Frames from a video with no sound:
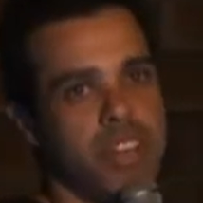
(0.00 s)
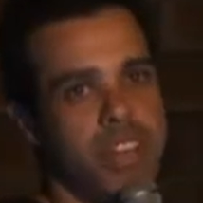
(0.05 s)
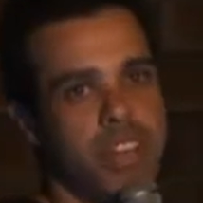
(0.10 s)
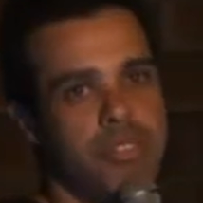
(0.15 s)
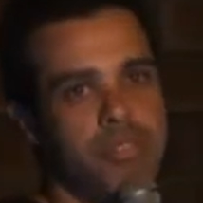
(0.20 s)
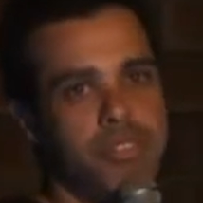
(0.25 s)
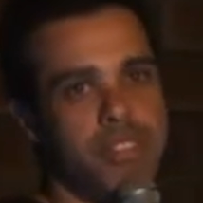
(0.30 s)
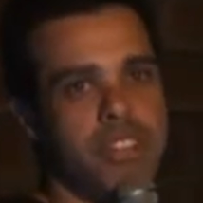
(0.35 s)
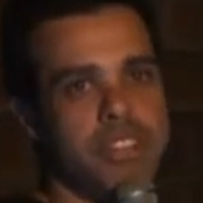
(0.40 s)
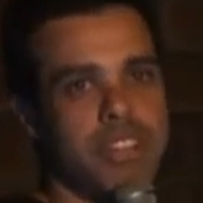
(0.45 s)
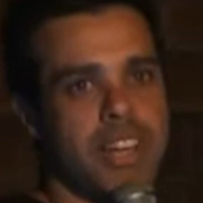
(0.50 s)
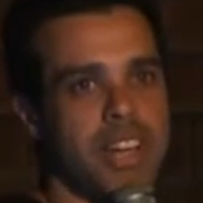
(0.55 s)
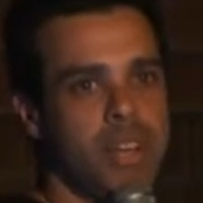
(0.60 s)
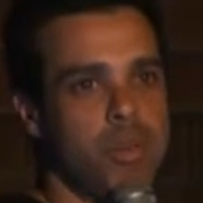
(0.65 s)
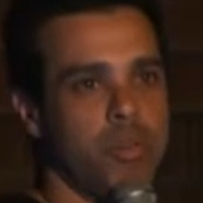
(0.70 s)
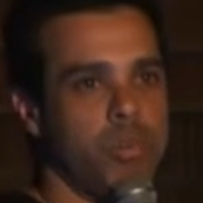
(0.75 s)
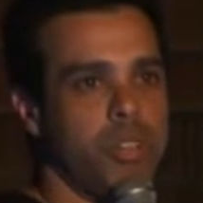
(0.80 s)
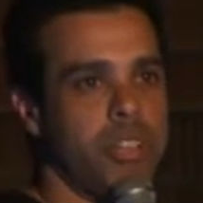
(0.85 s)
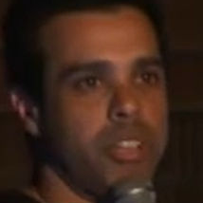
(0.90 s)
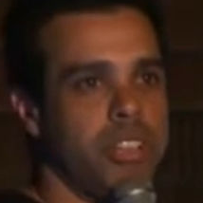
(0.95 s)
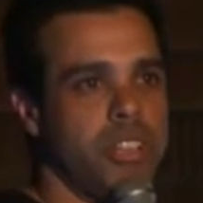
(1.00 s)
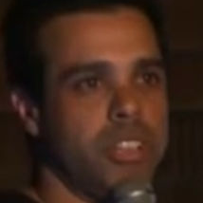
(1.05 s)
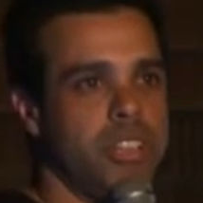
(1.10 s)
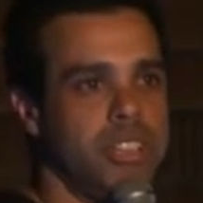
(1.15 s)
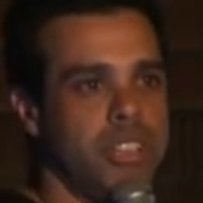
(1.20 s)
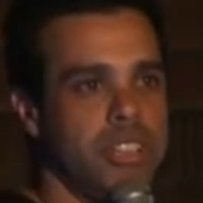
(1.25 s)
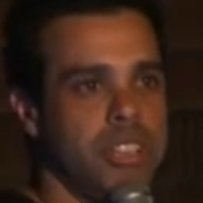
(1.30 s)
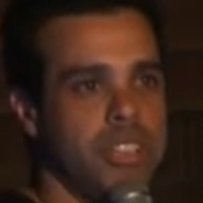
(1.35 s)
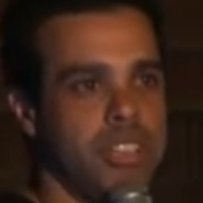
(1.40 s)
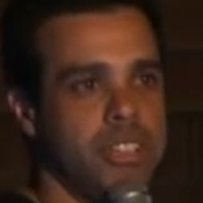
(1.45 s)
every time we
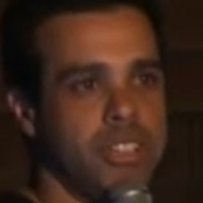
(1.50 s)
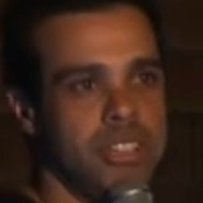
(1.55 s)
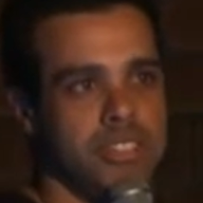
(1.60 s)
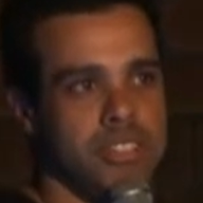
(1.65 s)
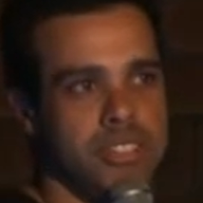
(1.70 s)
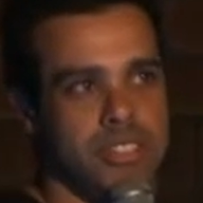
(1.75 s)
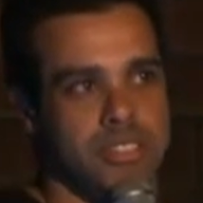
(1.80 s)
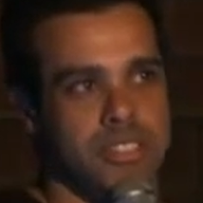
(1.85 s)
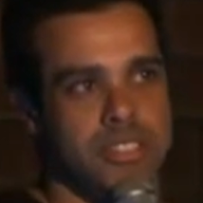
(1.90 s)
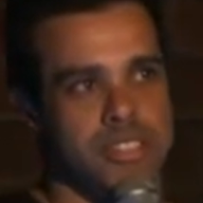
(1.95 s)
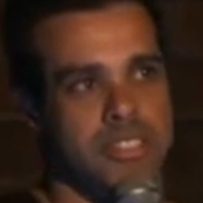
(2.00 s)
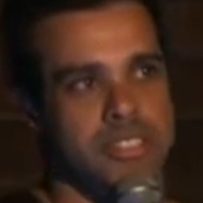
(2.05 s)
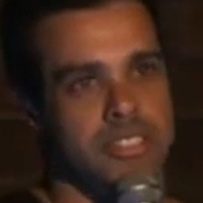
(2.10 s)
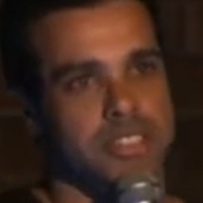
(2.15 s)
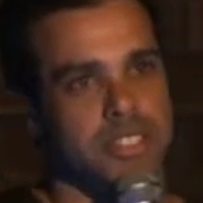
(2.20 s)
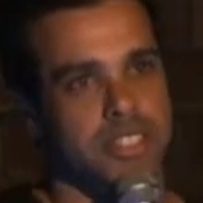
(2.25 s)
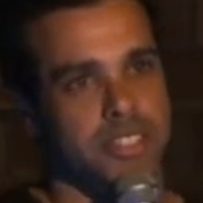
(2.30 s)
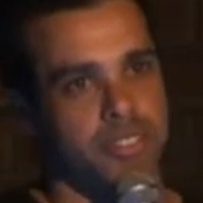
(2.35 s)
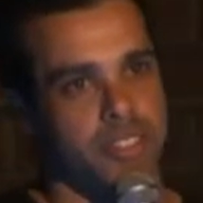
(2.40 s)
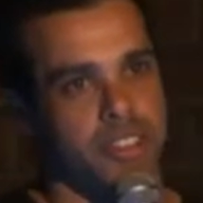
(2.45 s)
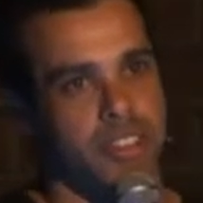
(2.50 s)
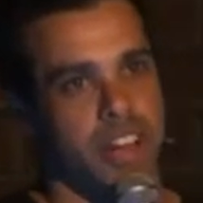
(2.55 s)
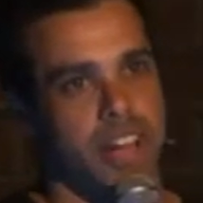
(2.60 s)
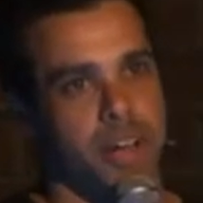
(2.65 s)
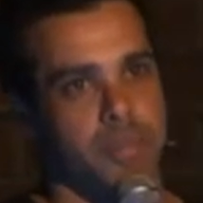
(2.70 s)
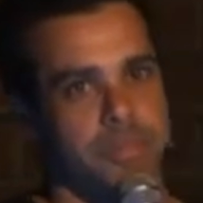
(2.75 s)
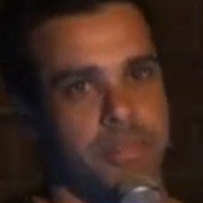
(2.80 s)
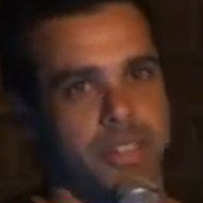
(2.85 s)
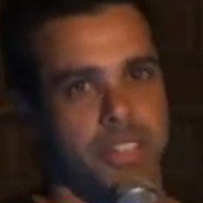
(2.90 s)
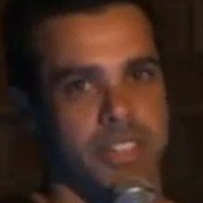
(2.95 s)
did a server
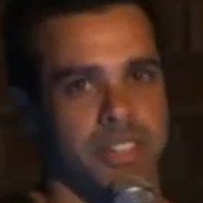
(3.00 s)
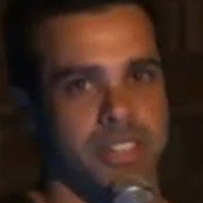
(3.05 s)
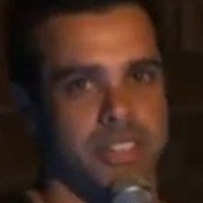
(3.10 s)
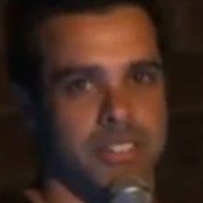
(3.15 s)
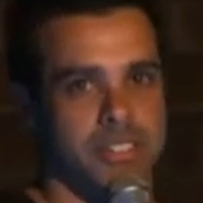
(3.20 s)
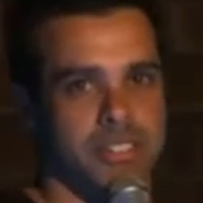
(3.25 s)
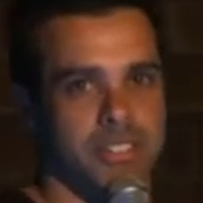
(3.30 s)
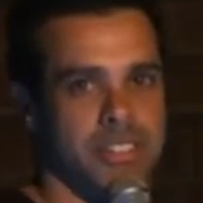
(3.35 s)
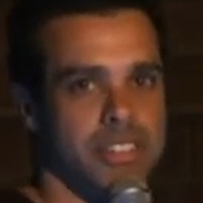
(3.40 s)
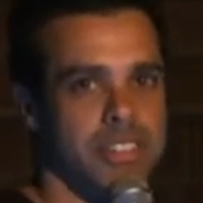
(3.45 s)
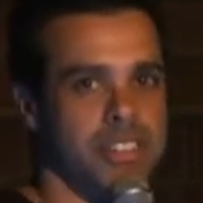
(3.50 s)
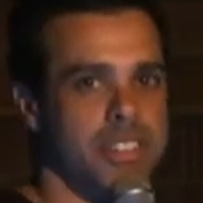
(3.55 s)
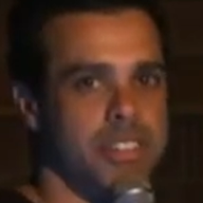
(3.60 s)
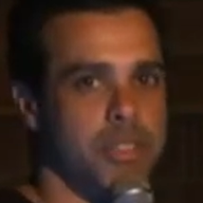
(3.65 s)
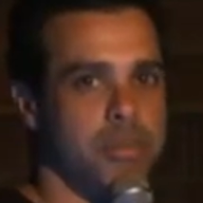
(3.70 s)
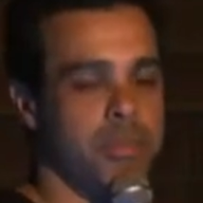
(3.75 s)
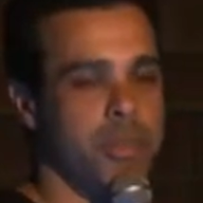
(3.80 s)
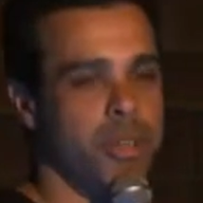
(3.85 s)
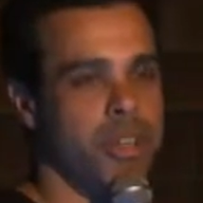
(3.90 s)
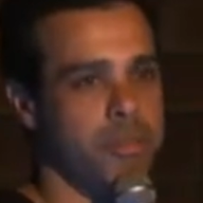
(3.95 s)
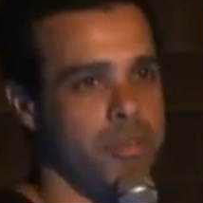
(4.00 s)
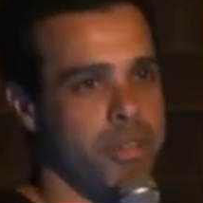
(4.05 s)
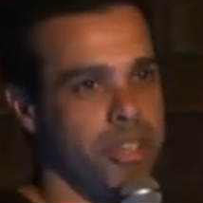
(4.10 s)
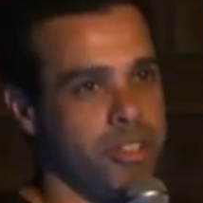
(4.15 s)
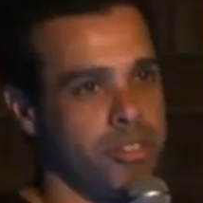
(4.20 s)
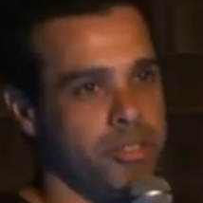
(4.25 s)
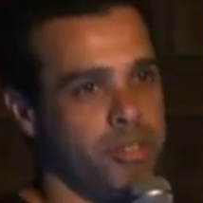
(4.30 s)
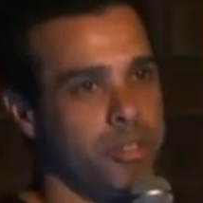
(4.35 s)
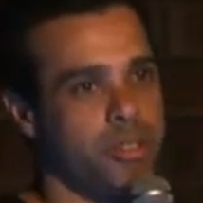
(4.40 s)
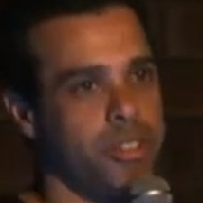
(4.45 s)
update
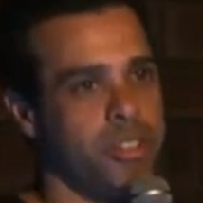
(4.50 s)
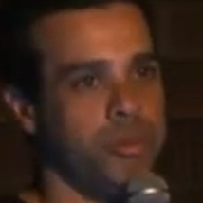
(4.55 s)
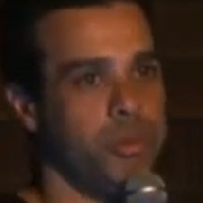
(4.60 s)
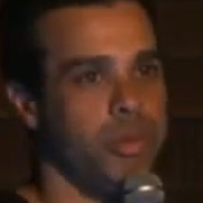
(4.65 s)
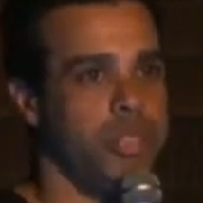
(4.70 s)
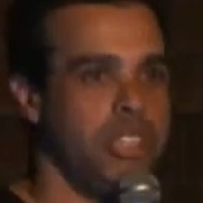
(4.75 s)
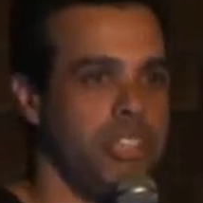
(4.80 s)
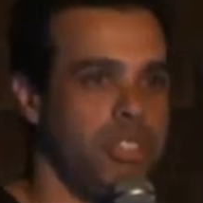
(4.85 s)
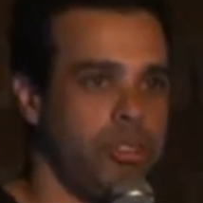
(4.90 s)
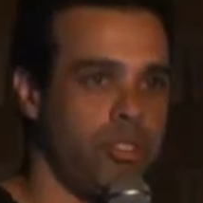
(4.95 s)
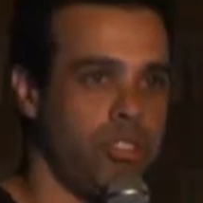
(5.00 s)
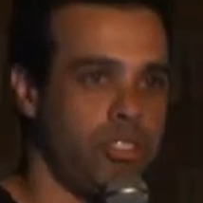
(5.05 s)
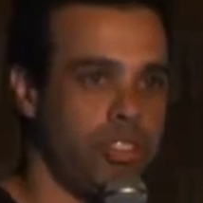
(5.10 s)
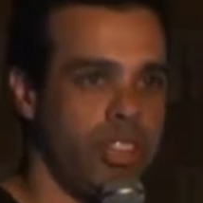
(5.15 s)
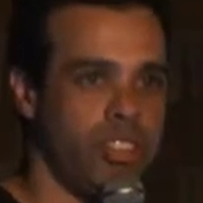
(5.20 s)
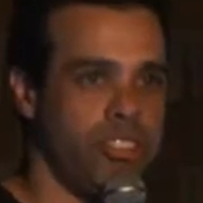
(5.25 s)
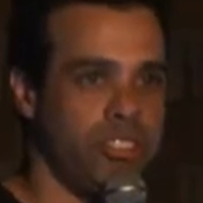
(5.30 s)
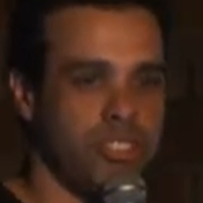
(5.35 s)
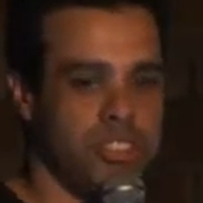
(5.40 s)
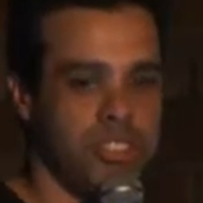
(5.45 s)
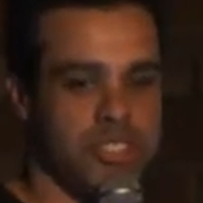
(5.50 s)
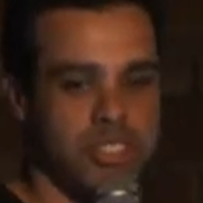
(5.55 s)
deployment, or we need to change the